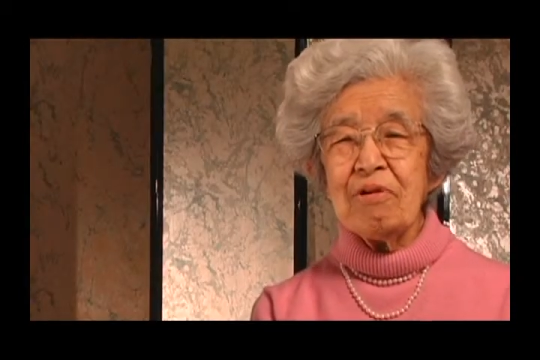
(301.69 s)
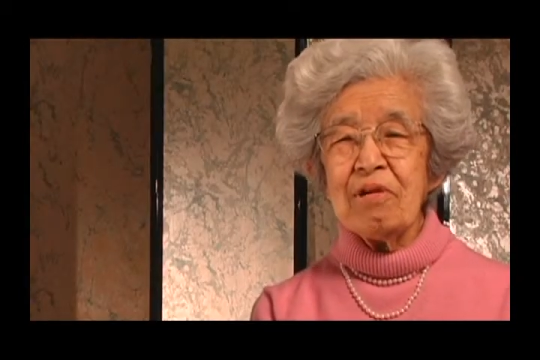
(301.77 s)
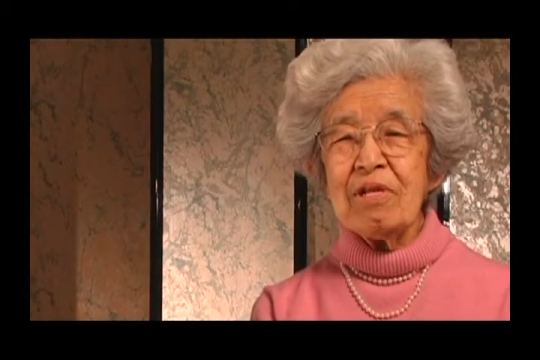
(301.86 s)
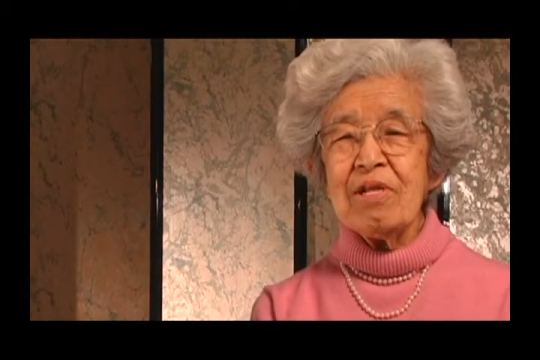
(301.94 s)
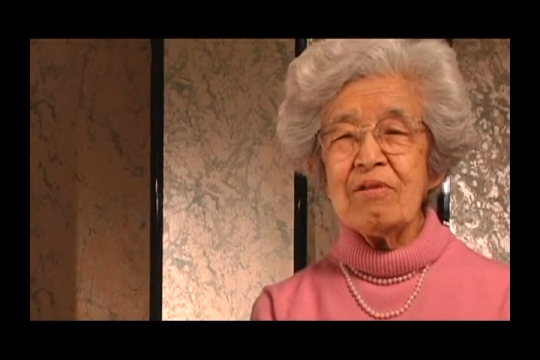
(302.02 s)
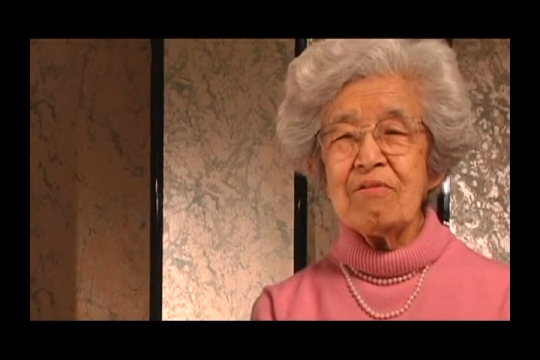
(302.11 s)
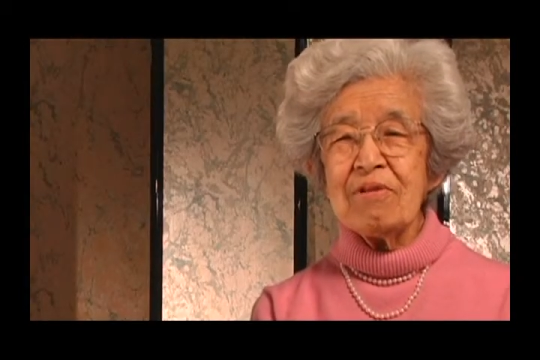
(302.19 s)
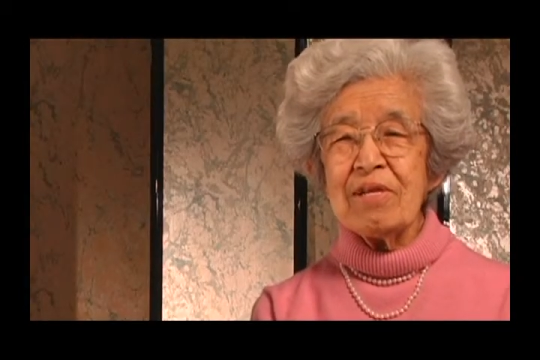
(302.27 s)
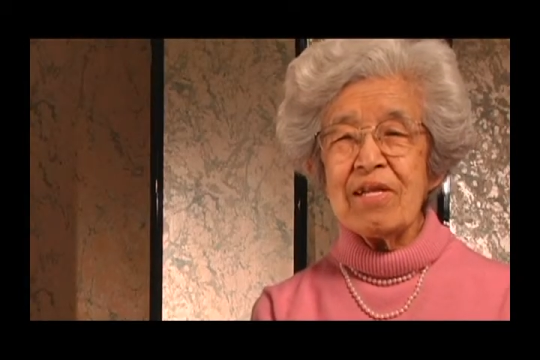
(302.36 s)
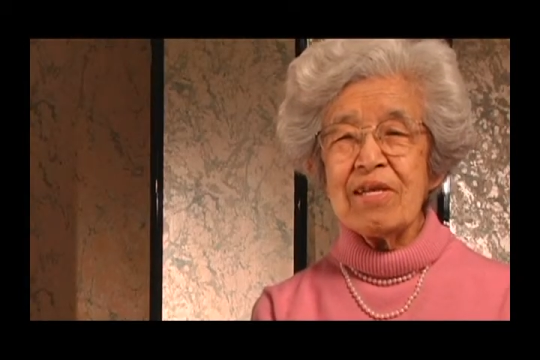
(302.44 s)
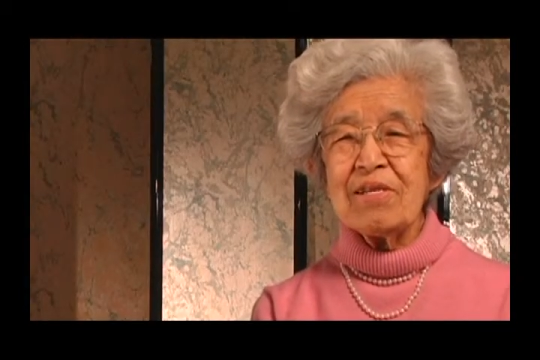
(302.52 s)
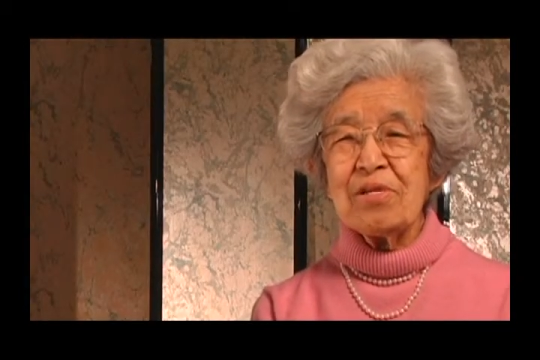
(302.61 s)
really
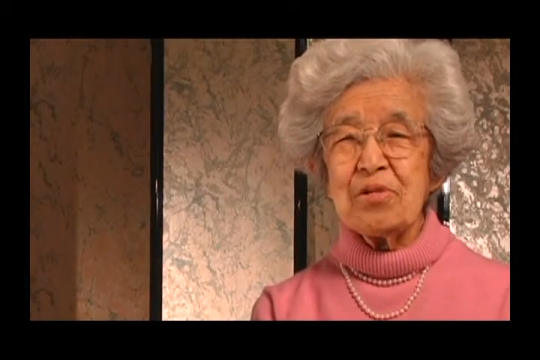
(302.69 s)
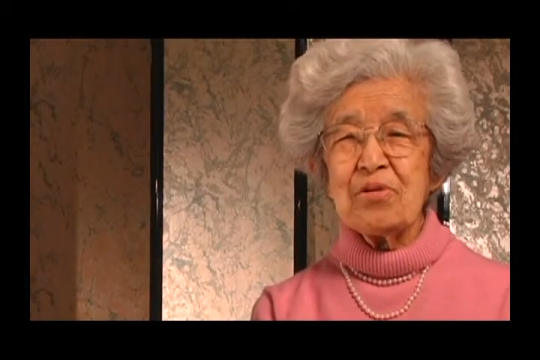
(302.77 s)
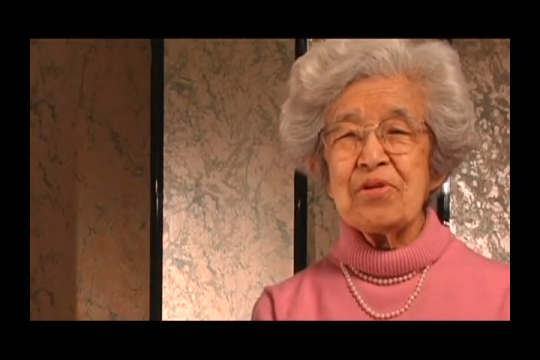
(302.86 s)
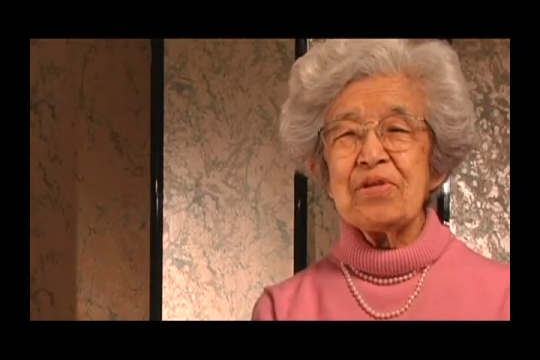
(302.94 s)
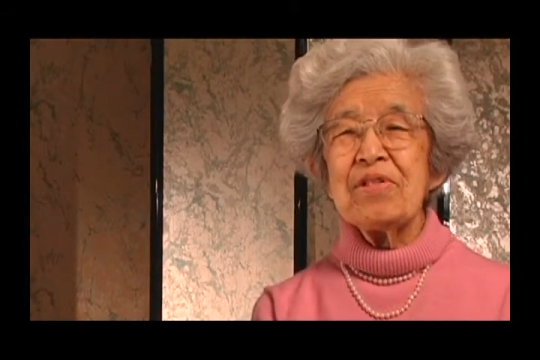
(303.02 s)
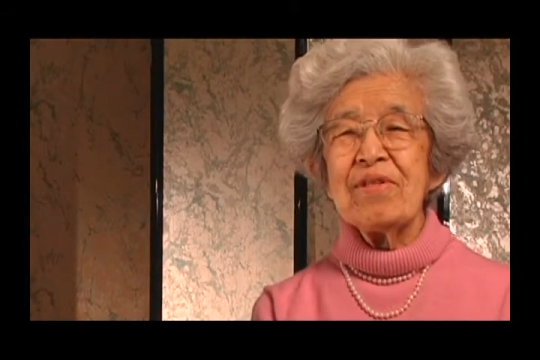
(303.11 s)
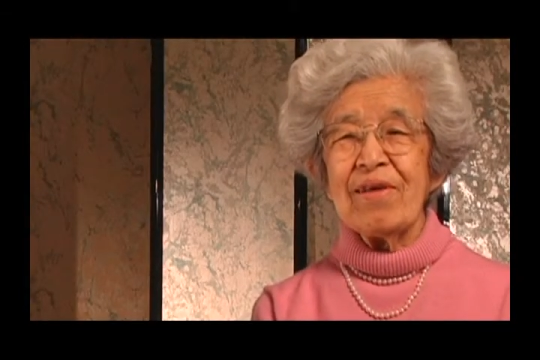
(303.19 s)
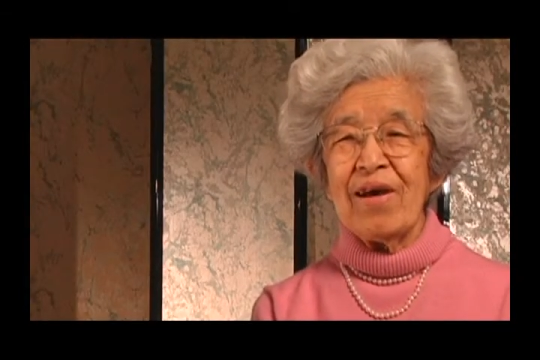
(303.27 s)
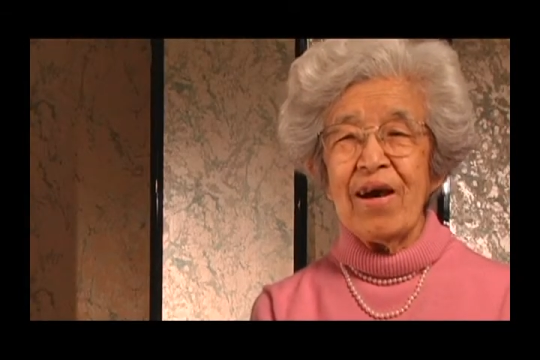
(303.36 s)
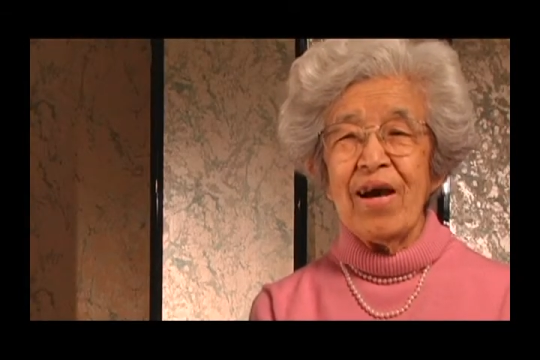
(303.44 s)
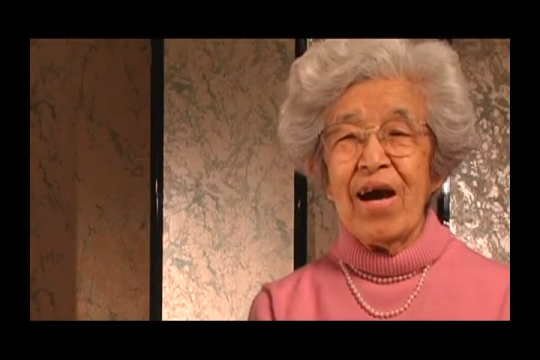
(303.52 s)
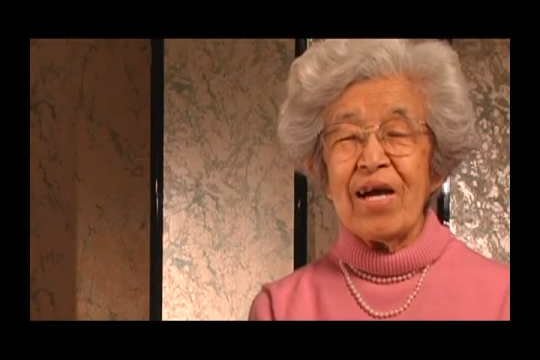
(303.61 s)
enjoyed. I
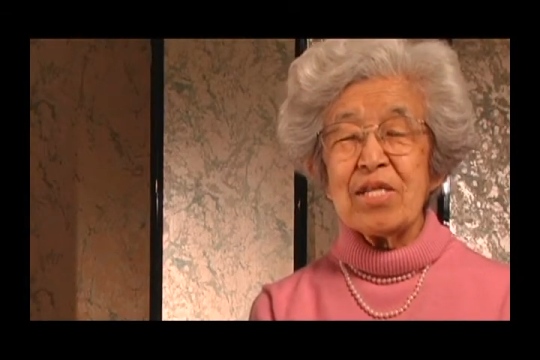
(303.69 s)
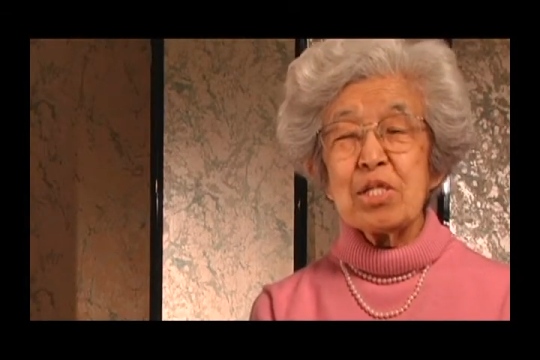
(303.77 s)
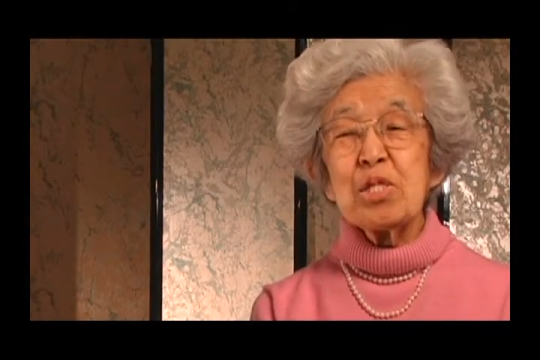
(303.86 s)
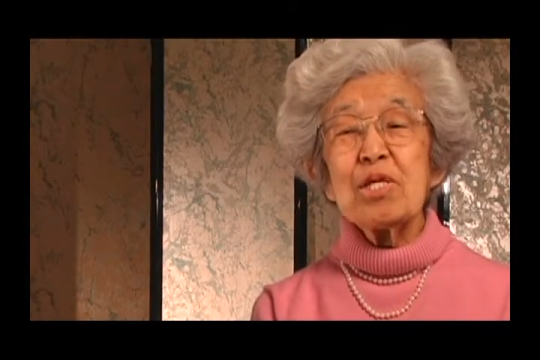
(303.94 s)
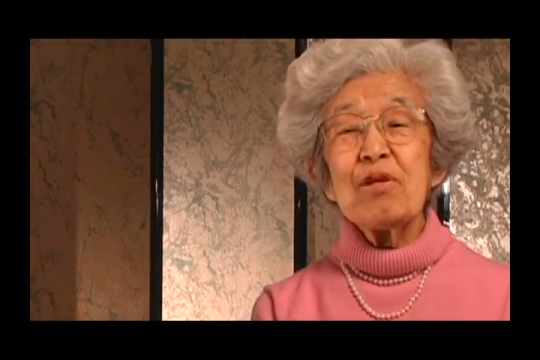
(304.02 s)
just lived with a